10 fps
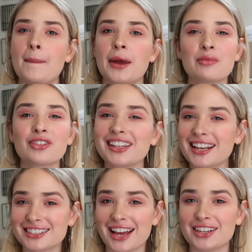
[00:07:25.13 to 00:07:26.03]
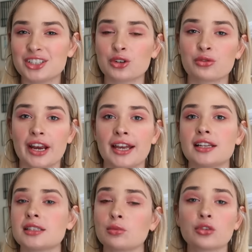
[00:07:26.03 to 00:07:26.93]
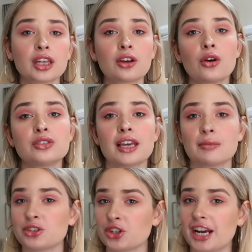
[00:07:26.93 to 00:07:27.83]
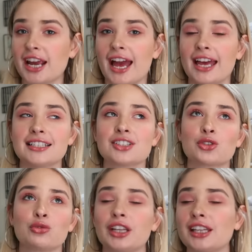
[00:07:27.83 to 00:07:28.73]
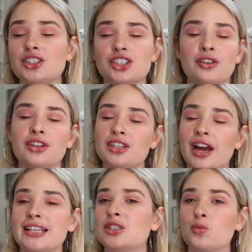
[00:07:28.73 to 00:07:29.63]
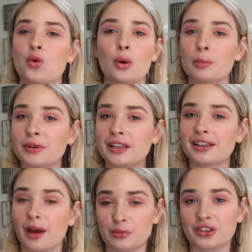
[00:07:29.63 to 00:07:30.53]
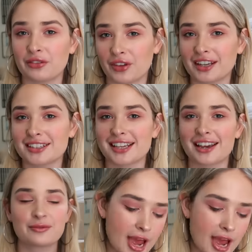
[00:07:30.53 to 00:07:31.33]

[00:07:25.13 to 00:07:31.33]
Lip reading: but I'm really excited to read some really cozy imagery and really just nice, warm, comforting fantasy.